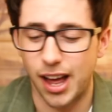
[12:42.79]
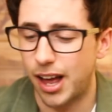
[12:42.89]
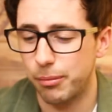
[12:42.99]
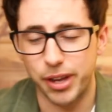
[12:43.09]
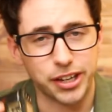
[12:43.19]

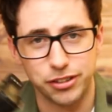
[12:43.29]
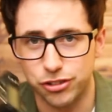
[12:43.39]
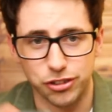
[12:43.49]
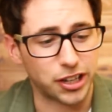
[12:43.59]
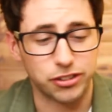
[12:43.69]

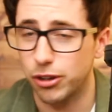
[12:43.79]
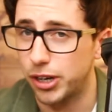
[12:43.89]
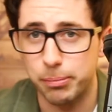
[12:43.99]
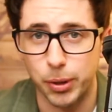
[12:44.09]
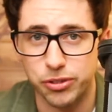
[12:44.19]
It's got
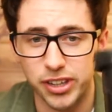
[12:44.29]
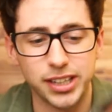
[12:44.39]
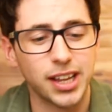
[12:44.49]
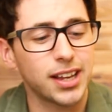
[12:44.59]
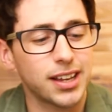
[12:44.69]
it built in,